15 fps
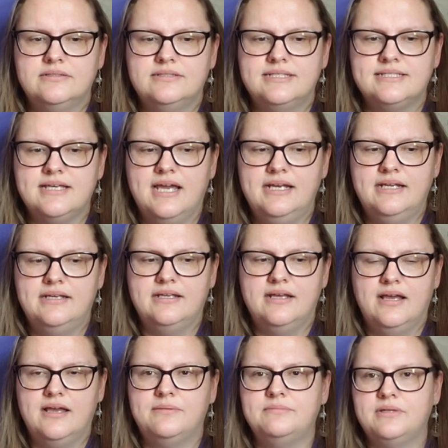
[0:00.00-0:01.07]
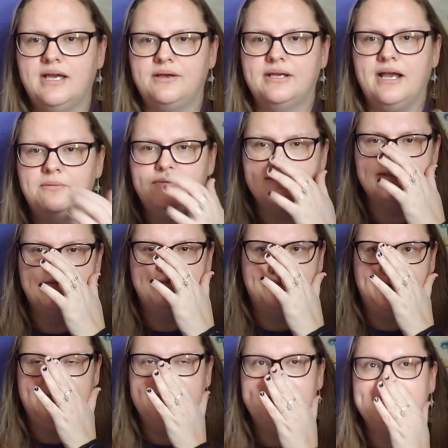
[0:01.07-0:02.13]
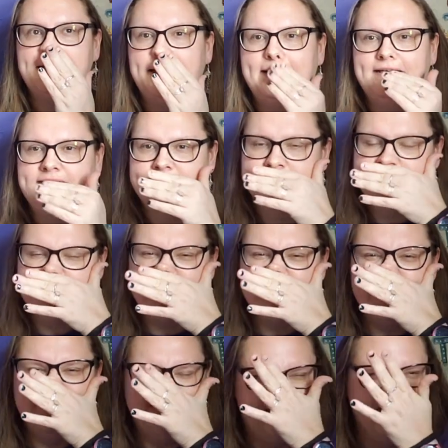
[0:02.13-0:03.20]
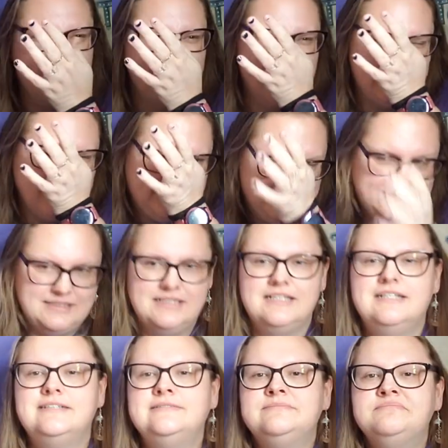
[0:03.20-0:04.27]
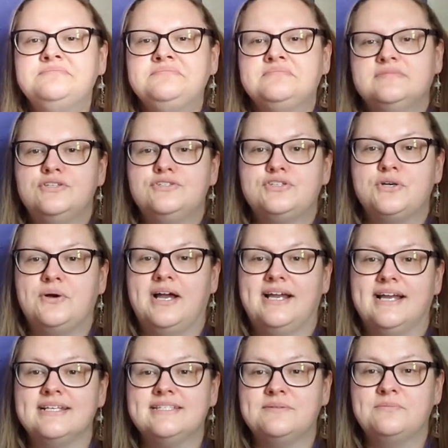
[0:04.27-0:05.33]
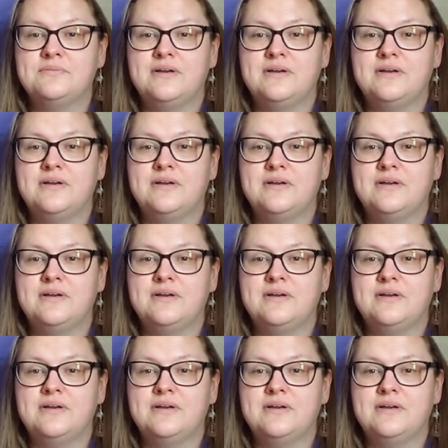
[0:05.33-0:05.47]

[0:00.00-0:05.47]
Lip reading: decided, I got with some friends and sorry, my nose. So I got